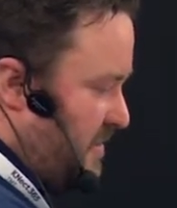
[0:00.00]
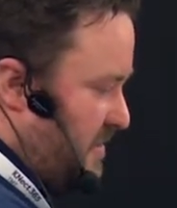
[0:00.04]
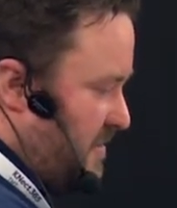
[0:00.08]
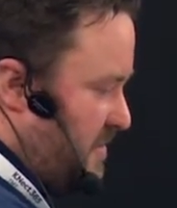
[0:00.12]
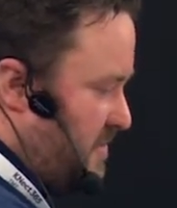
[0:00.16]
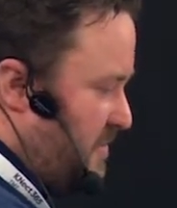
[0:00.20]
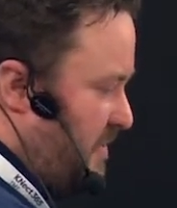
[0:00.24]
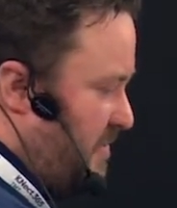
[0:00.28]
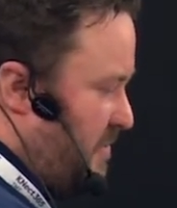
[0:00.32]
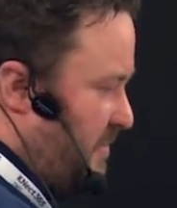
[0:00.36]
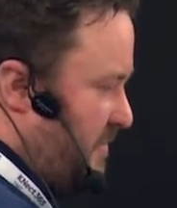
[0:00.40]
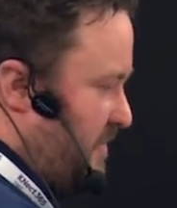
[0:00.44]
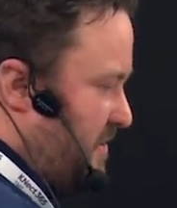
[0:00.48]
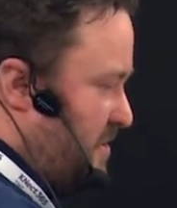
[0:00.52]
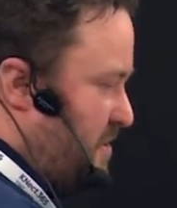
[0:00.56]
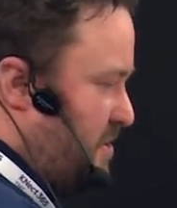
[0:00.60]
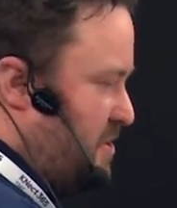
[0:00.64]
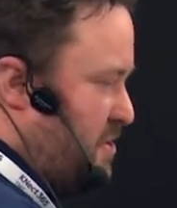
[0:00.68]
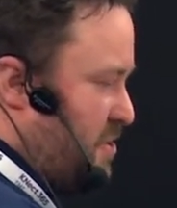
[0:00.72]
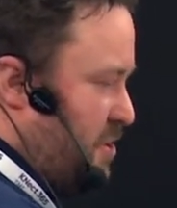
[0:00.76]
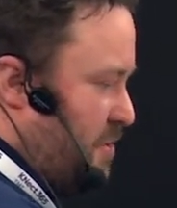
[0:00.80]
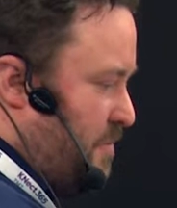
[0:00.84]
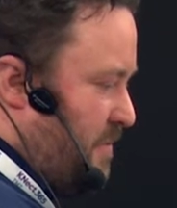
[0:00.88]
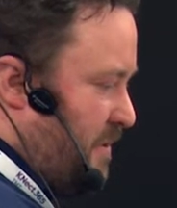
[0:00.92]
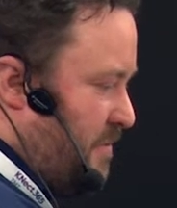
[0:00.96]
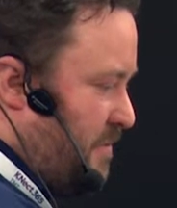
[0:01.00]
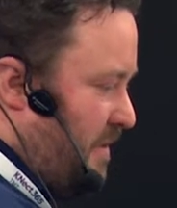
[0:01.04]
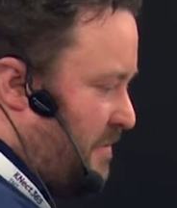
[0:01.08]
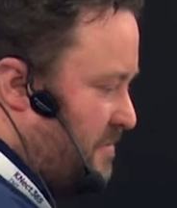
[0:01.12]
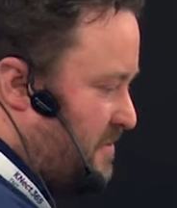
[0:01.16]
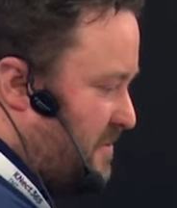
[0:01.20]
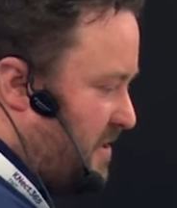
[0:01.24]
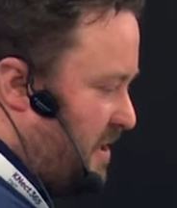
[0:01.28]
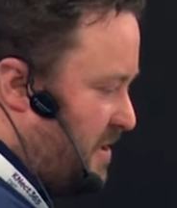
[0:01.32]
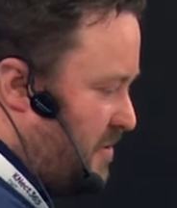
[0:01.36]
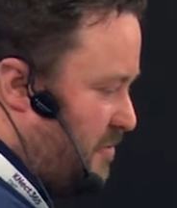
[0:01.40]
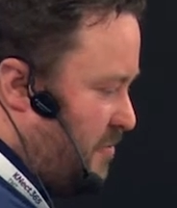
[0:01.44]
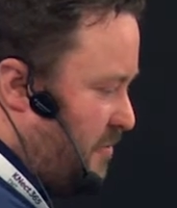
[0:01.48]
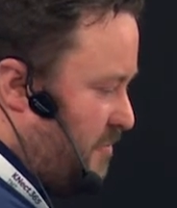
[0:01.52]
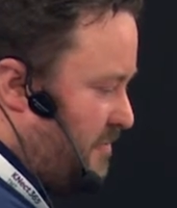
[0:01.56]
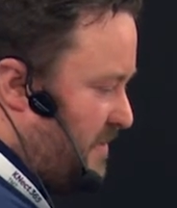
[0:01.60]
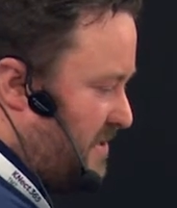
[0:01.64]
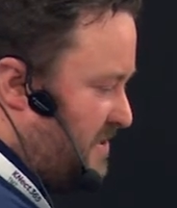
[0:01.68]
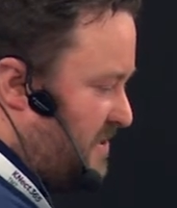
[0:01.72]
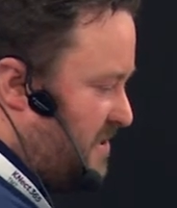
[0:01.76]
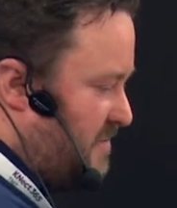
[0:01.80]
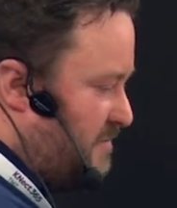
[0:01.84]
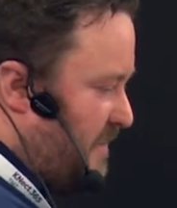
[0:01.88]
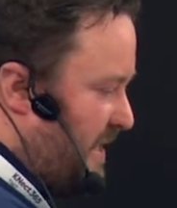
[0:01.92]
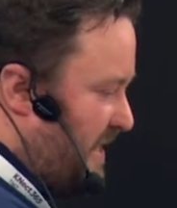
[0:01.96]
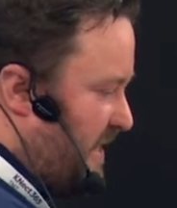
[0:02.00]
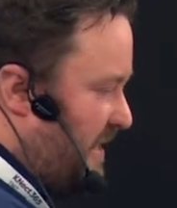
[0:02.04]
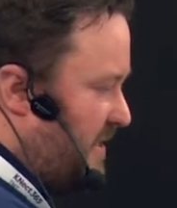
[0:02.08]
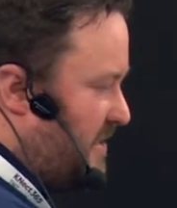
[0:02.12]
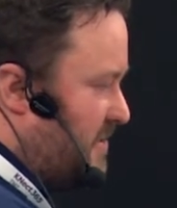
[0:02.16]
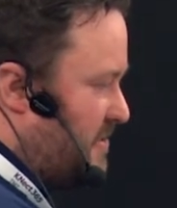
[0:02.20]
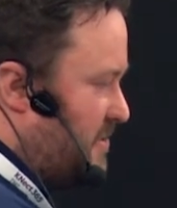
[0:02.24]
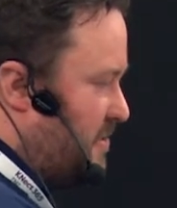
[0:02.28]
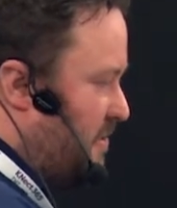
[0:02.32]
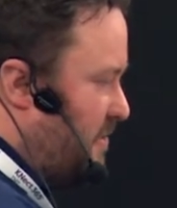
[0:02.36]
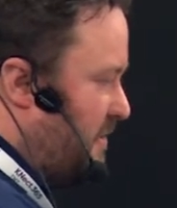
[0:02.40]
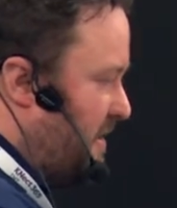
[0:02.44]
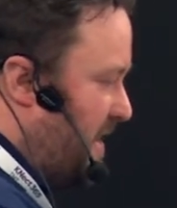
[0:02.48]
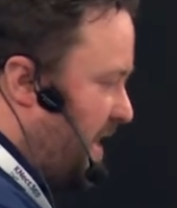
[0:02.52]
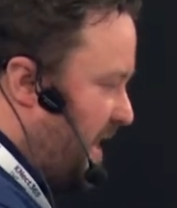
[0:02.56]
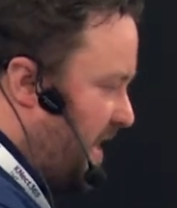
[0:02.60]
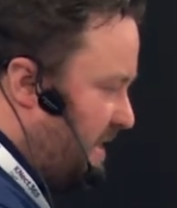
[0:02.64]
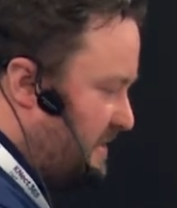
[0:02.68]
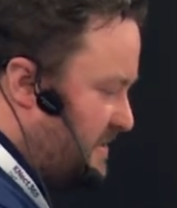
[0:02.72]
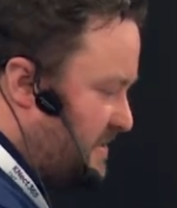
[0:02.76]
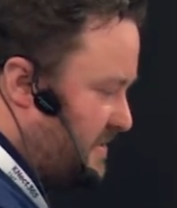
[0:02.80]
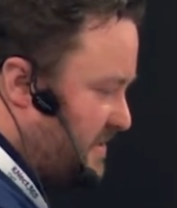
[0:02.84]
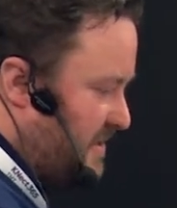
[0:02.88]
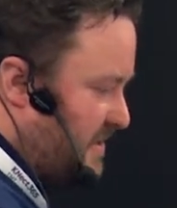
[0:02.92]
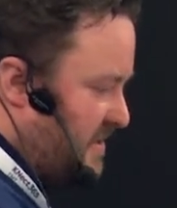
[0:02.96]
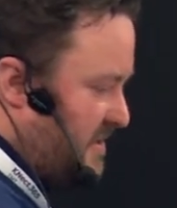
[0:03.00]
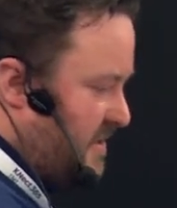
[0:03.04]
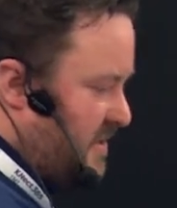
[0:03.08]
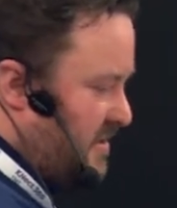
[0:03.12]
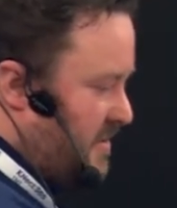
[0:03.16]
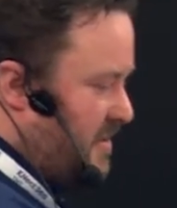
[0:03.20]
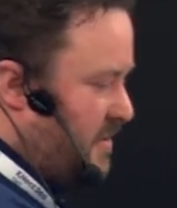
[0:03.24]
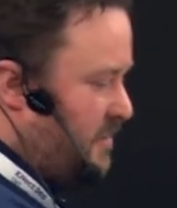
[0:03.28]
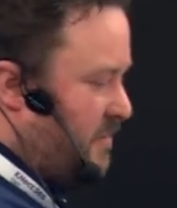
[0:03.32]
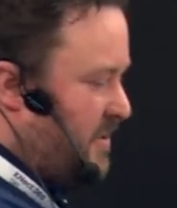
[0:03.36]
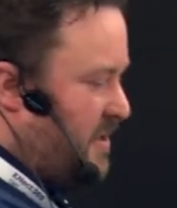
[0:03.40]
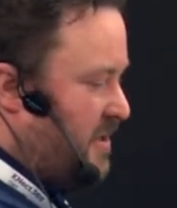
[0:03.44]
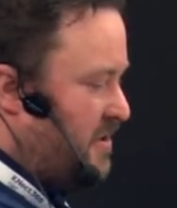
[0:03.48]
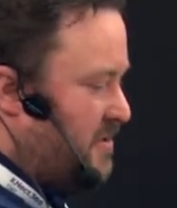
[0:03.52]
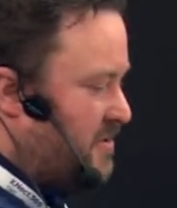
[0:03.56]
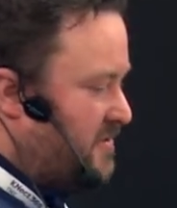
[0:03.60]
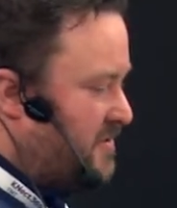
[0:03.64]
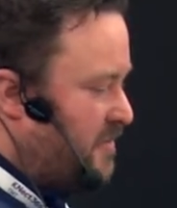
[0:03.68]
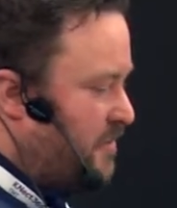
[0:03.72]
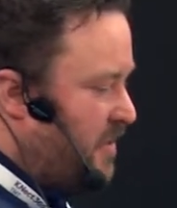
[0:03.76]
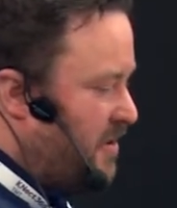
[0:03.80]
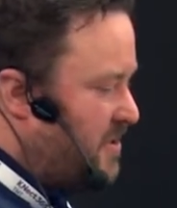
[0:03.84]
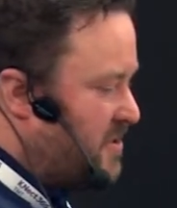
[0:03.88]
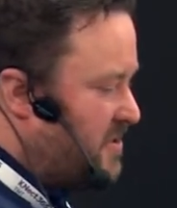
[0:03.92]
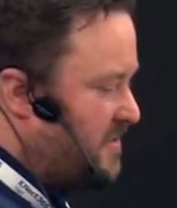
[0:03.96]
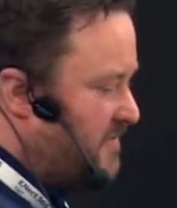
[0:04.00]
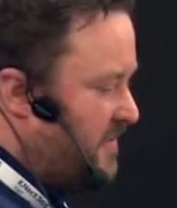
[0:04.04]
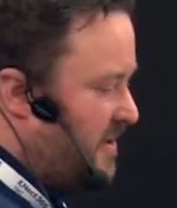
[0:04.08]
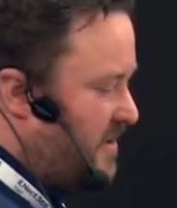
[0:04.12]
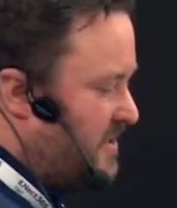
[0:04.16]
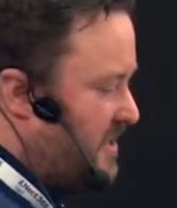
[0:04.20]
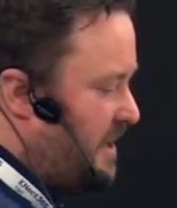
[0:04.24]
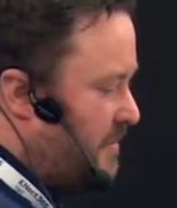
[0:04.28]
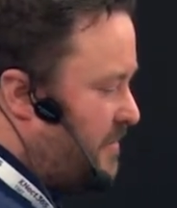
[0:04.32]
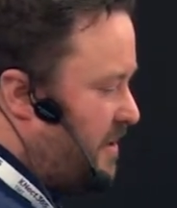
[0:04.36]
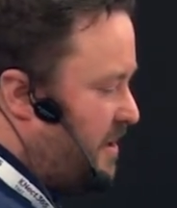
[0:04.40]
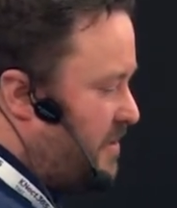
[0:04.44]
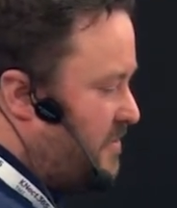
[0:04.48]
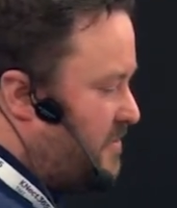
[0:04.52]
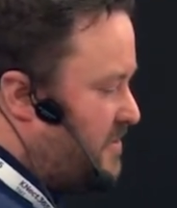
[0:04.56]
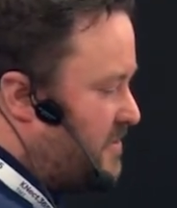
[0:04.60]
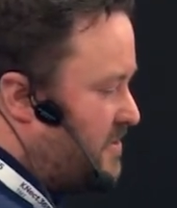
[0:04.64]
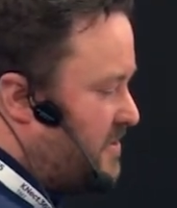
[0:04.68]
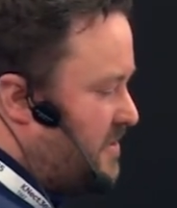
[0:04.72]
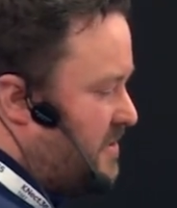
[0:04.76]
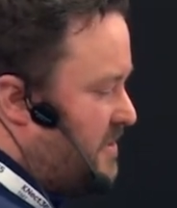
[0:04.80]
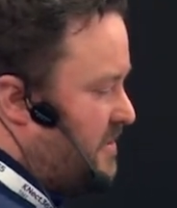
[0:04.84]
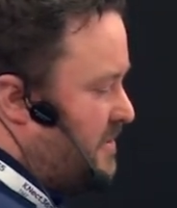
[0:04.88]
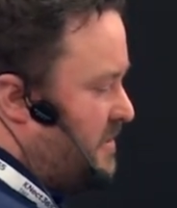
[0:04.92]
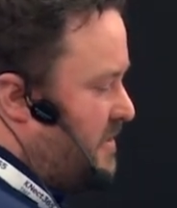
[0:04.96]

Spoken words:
So we've got this stupid website called mrsmiggins.net that we use for most of our demos.